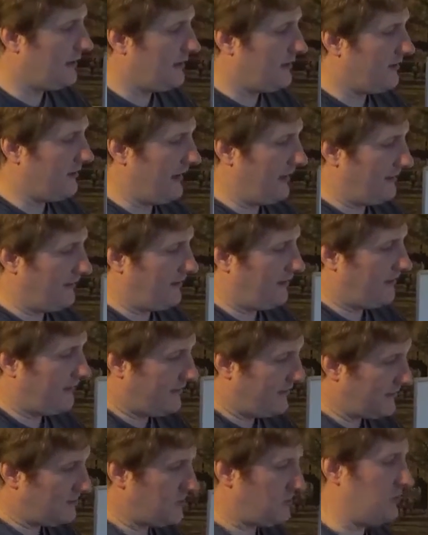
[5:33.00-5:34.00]
that
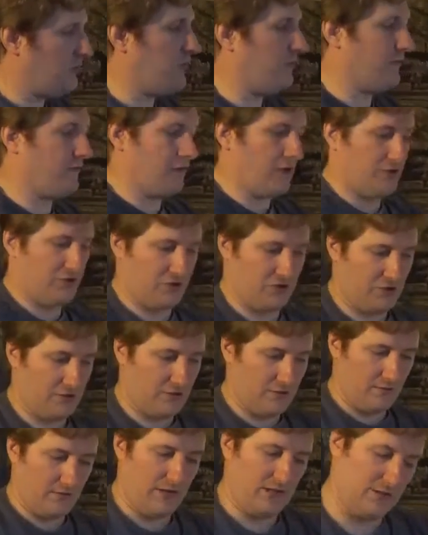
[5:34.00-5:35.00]
this universe
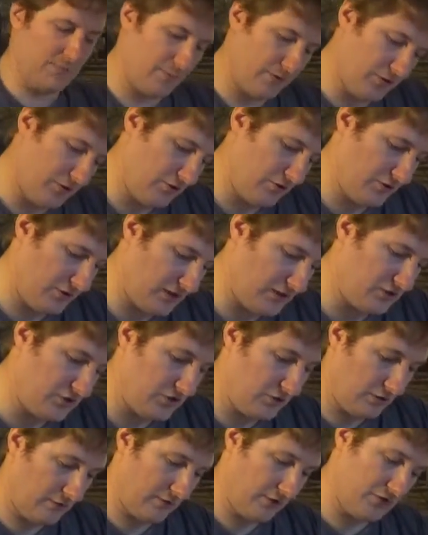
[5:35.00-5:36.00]
that's
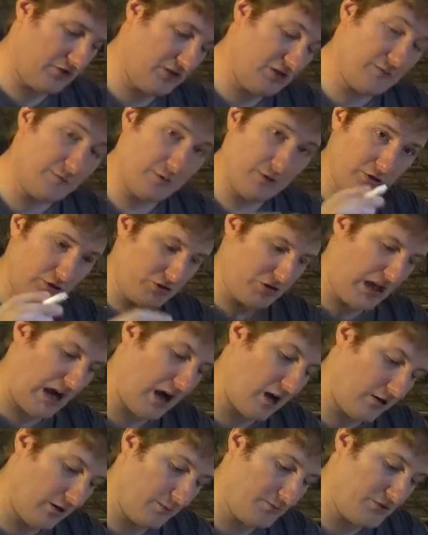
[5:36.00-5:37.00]
produced,
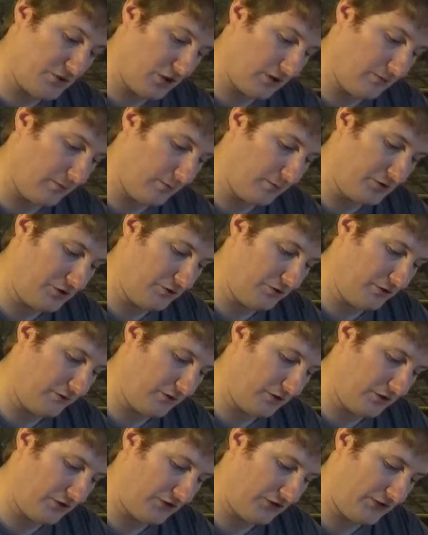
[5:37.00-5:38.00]
our observable
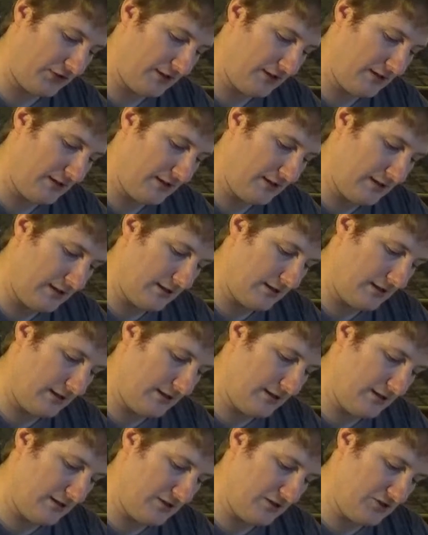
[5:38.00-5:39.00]
universe,
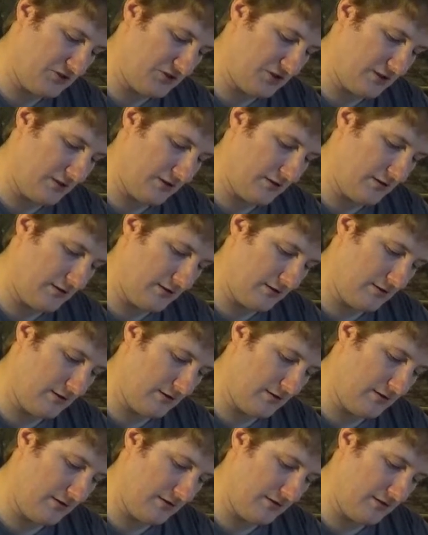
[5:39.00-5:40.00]
is
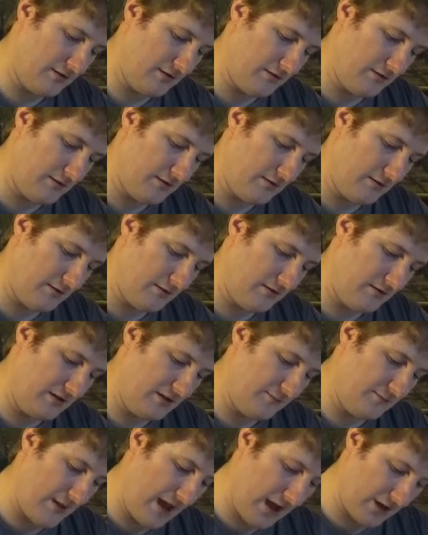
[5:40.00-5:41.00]
the
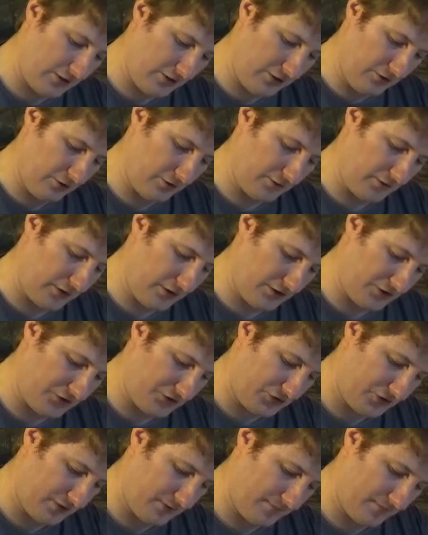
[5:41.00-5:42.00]
matter
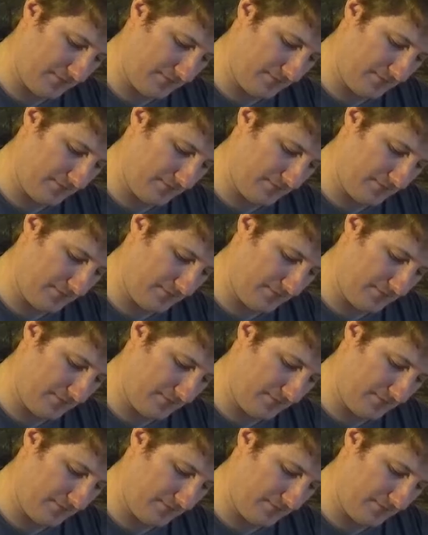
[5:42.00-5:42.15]
universe,